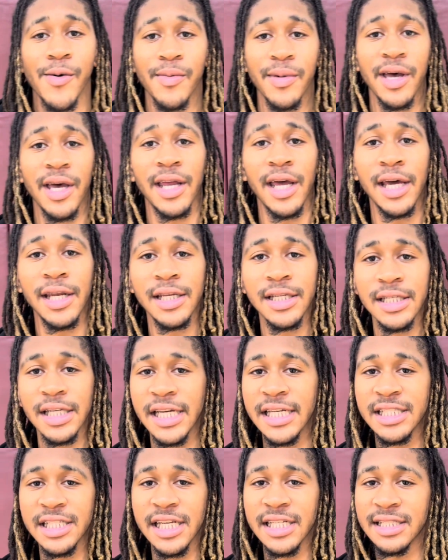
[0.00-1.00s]

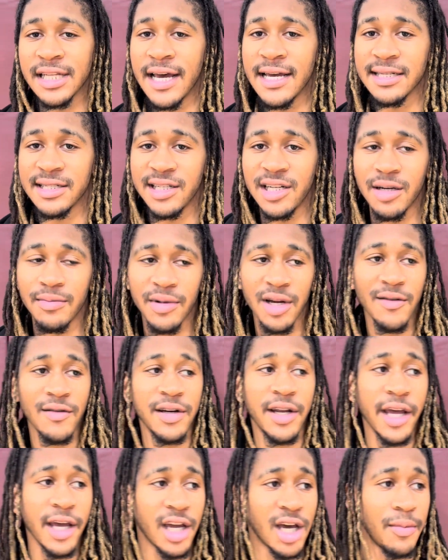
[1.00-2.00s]
It's nice seeing him every
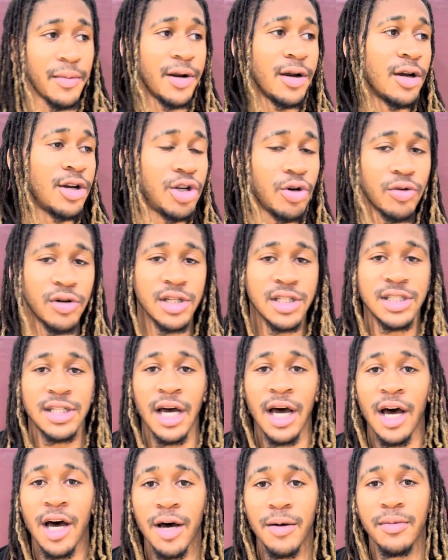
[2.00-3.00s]
day coming here doing his
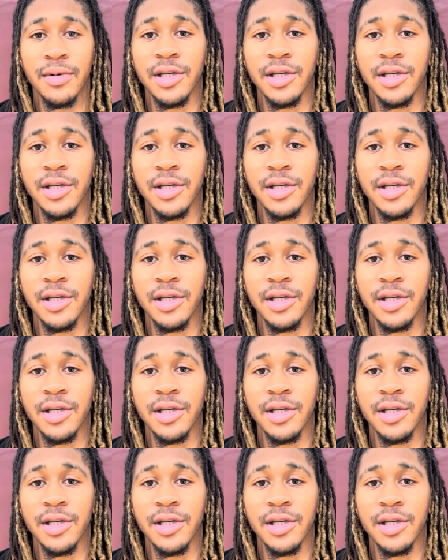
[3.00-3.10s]
job.